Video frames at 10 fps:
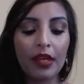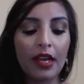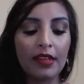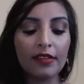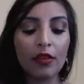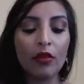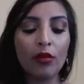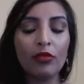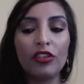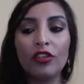Yeah, so
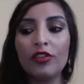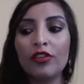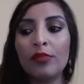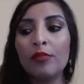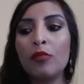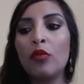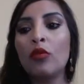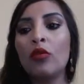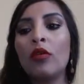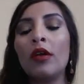I would use them
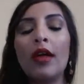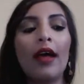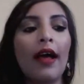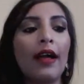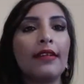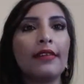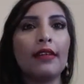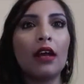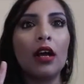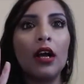more as
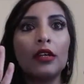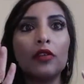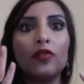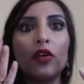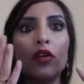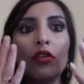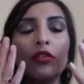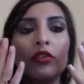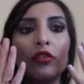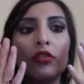a kind of
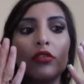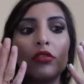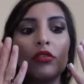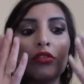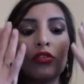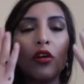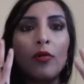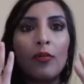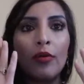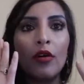on
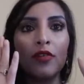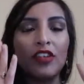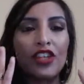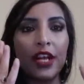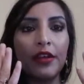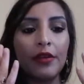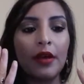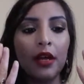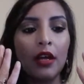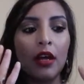top of a
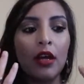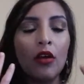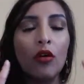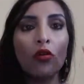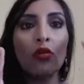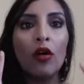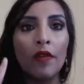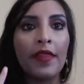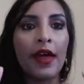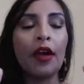shadow color or
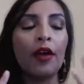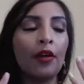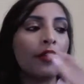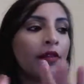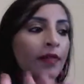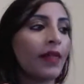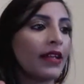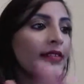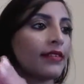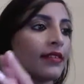on their own.
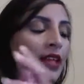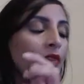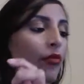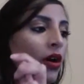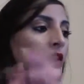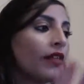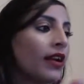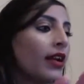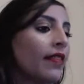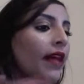That's, they work
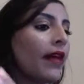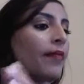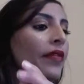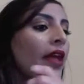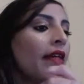great like that.